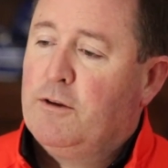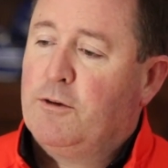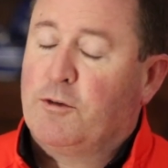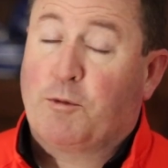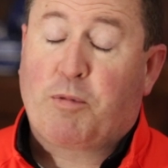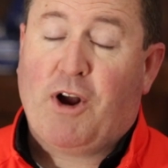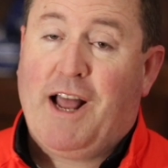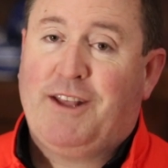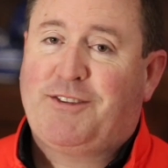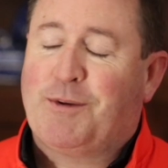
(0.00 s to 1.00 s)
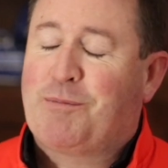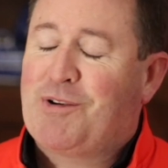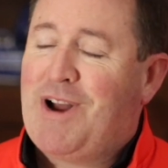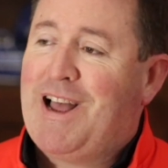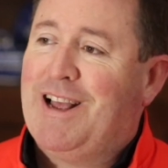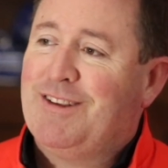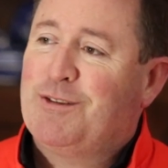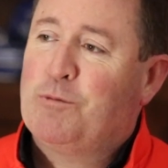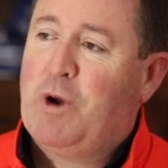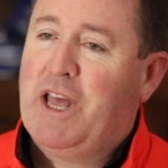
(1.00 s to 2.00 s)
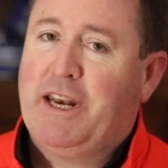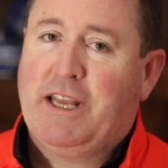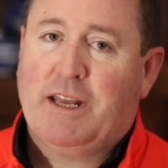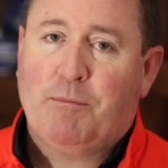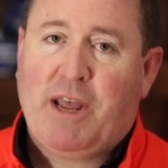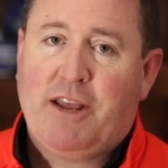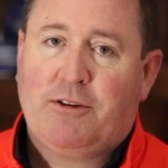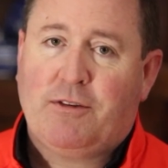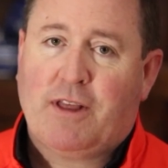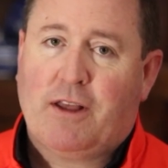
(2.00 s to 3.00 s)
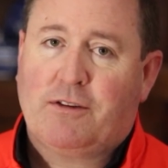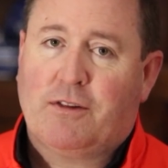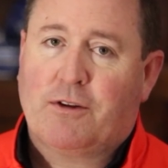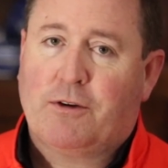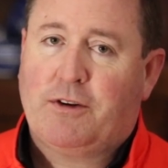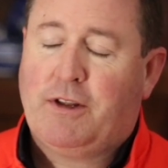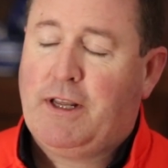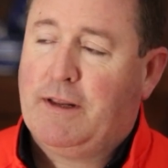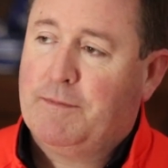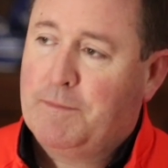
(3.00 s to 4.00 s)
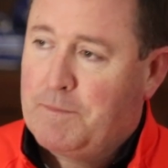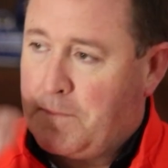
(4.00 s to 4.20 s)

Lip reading: So surprise, surprise, when in May 2013,